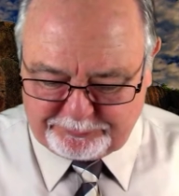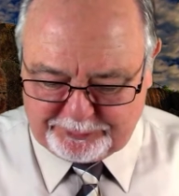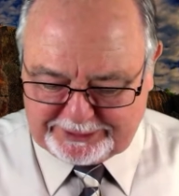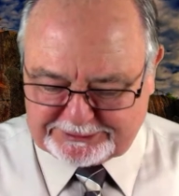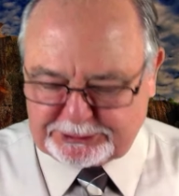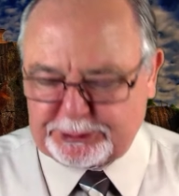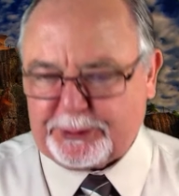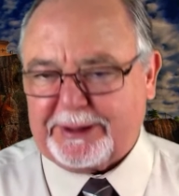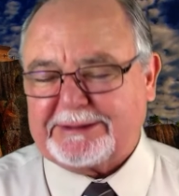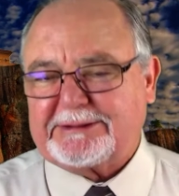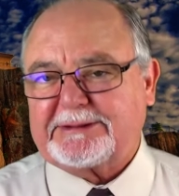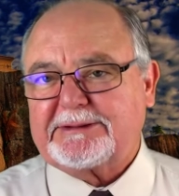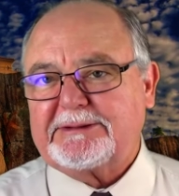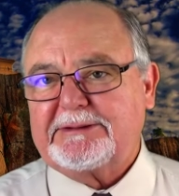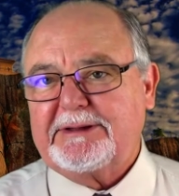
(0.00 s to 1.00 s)
free
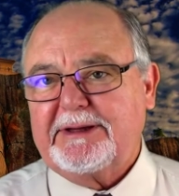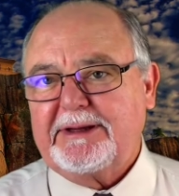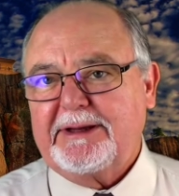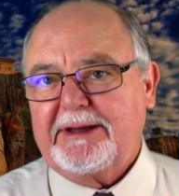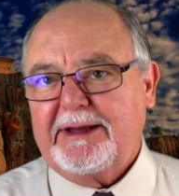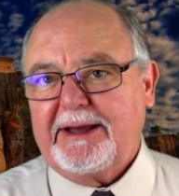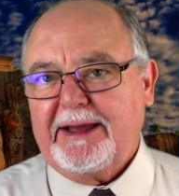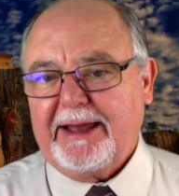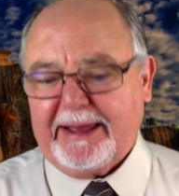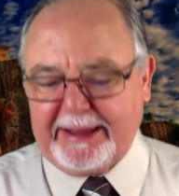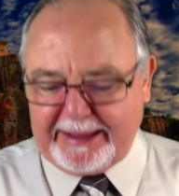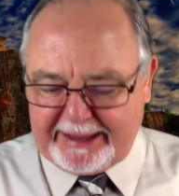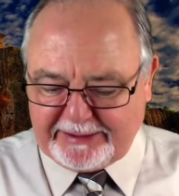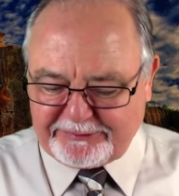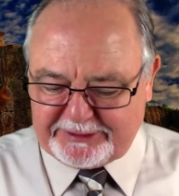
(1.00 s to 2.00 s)
choice,
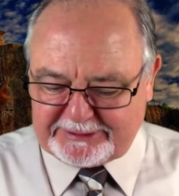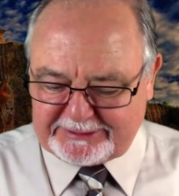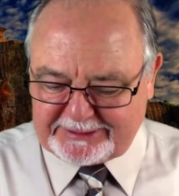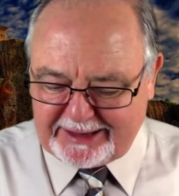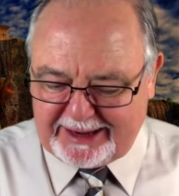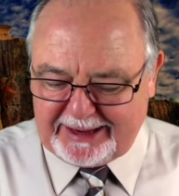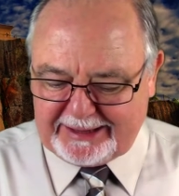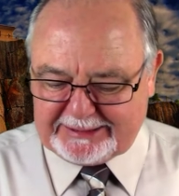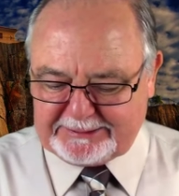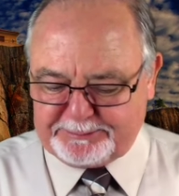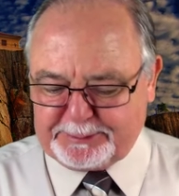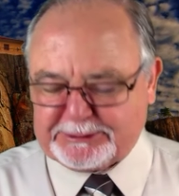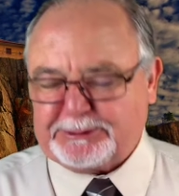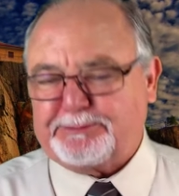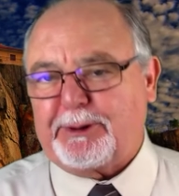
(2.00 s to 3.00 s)
even God
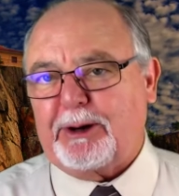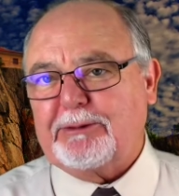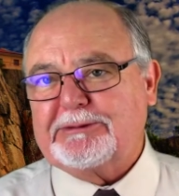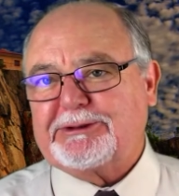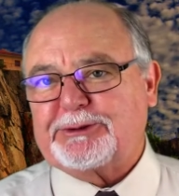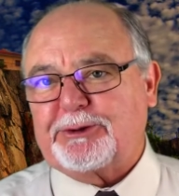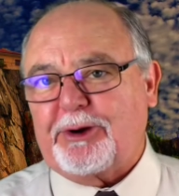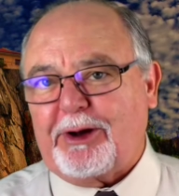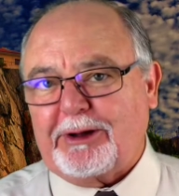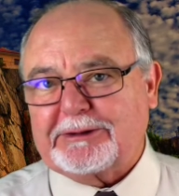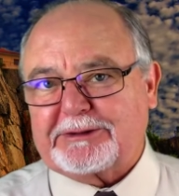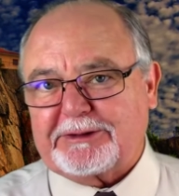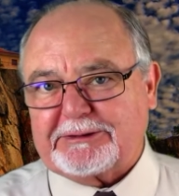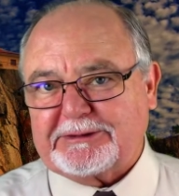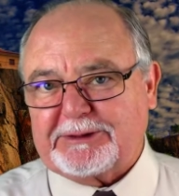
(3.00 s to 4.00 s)
postpones or
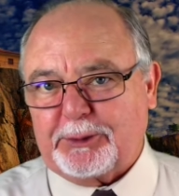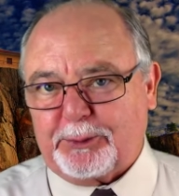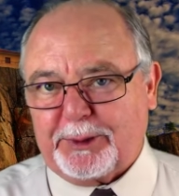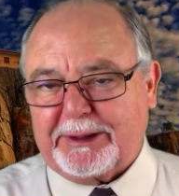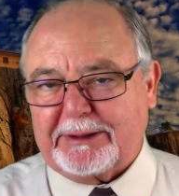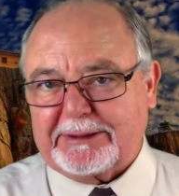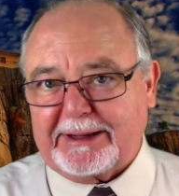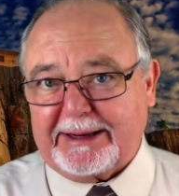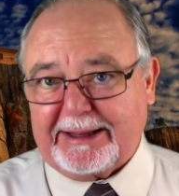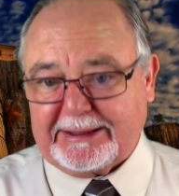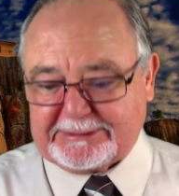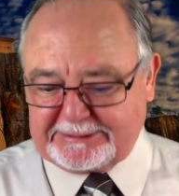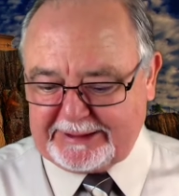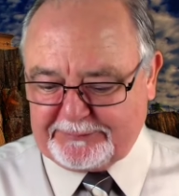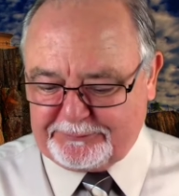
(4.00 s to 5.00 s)
alters the will that he
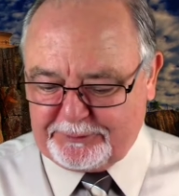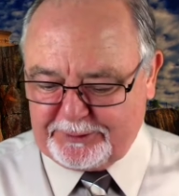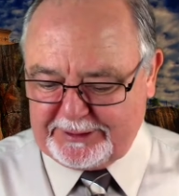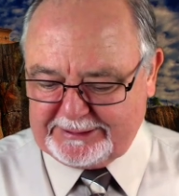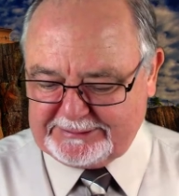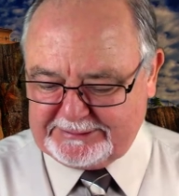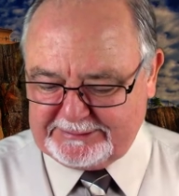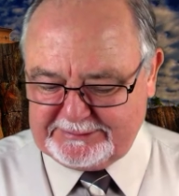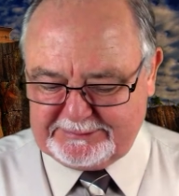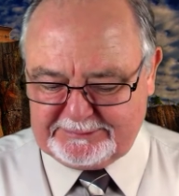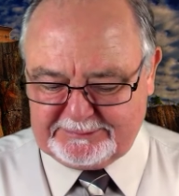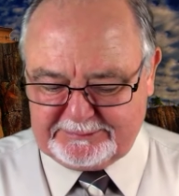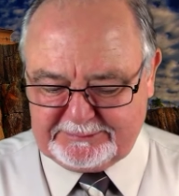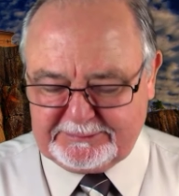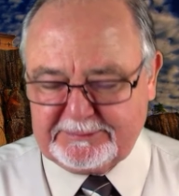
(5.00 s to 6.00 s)
had set for us.
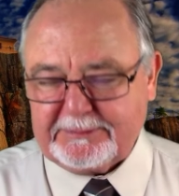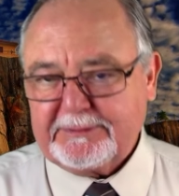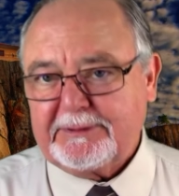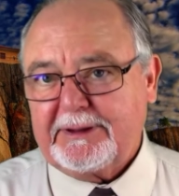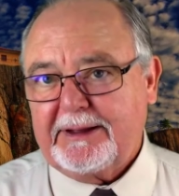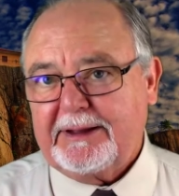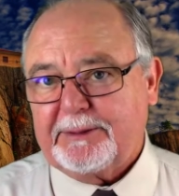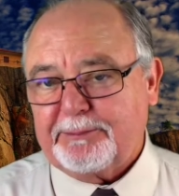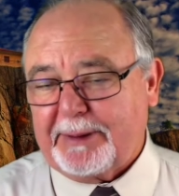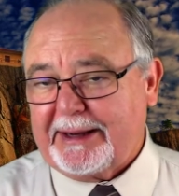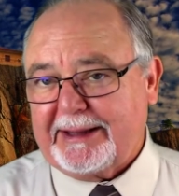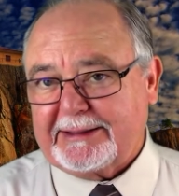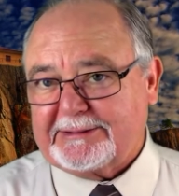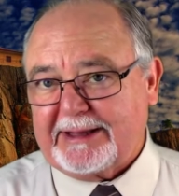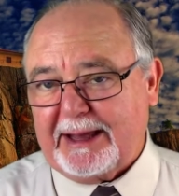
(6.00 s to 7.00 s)

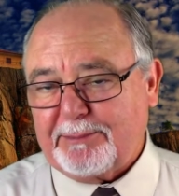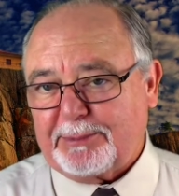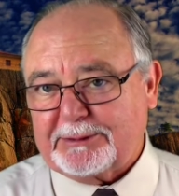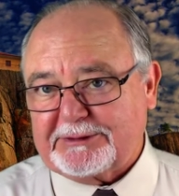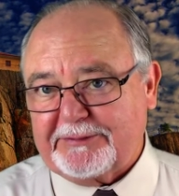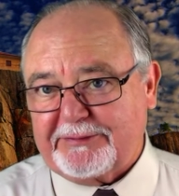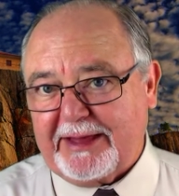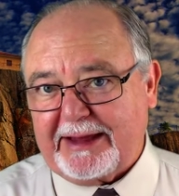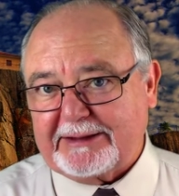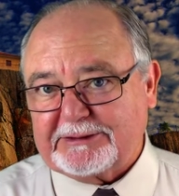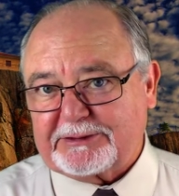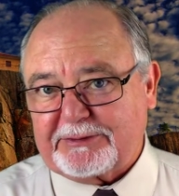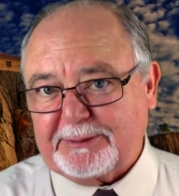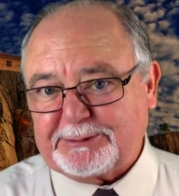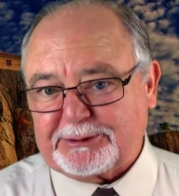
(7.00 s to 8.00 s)
Many examples of that in
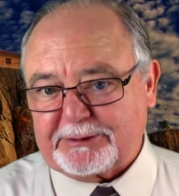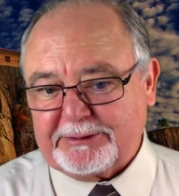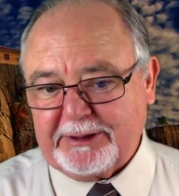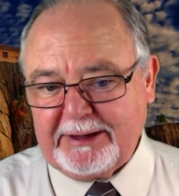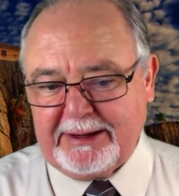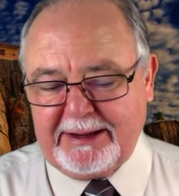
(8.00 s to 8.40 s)
Scripture.